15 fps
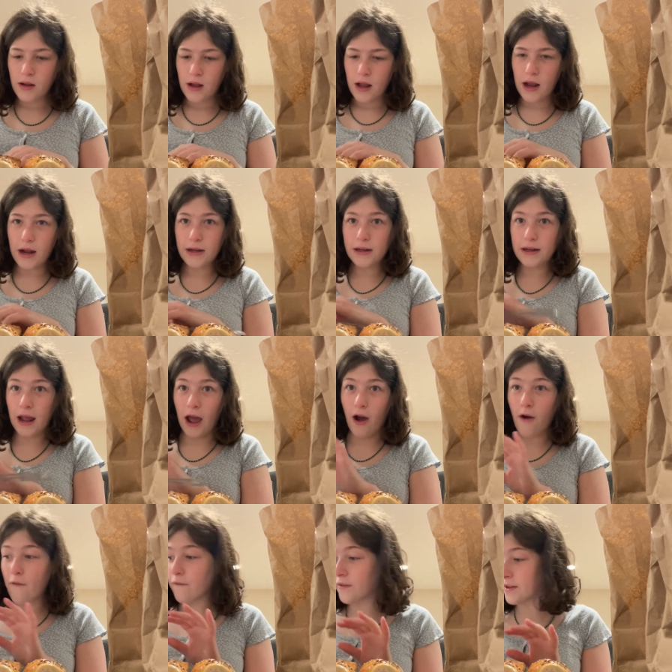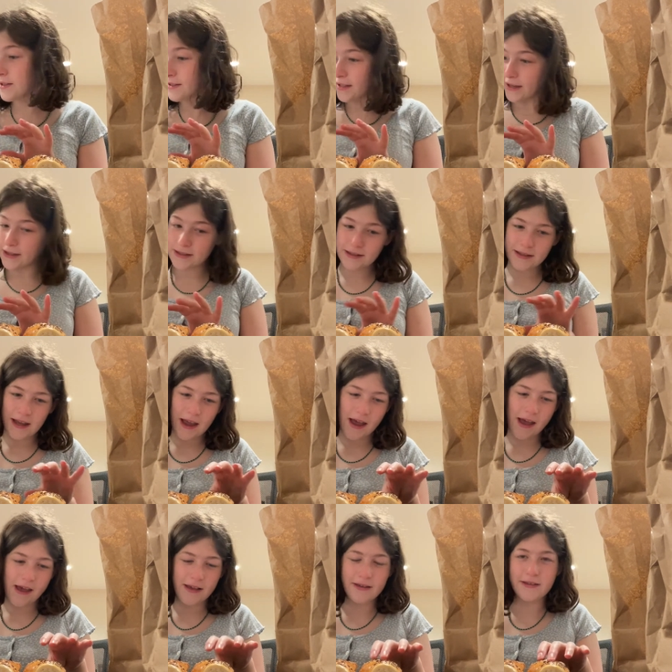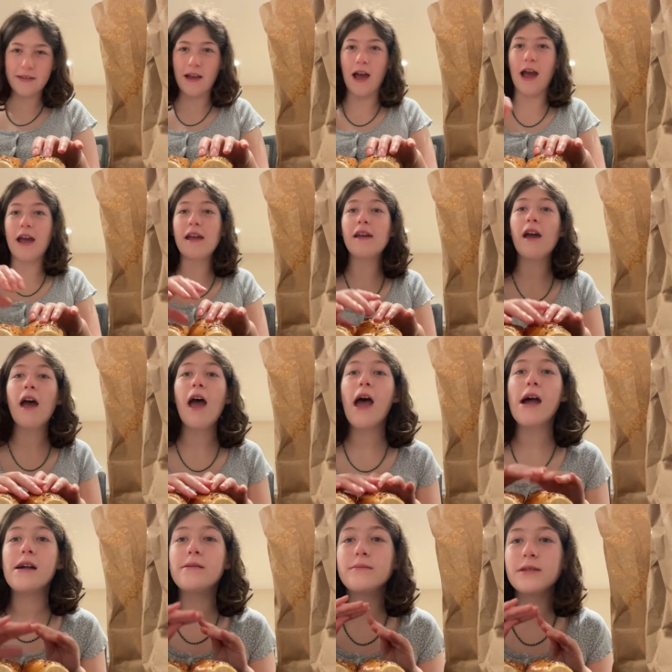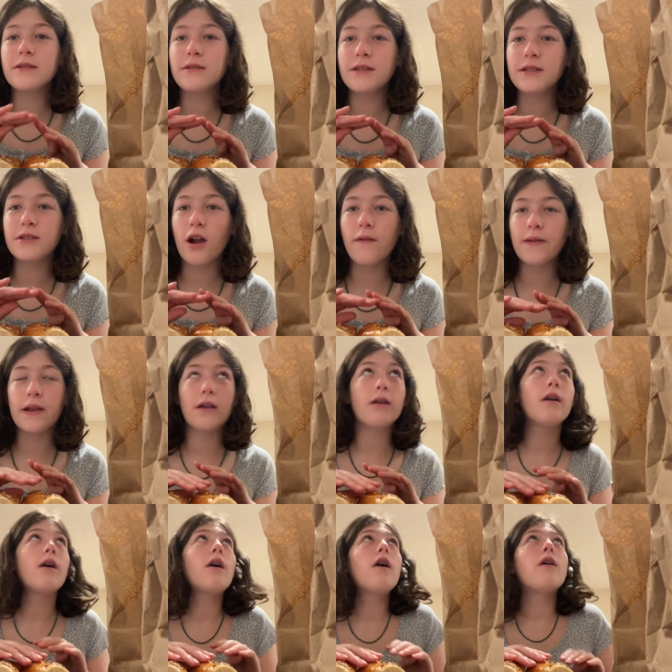And now for the taste test. I am literally starving.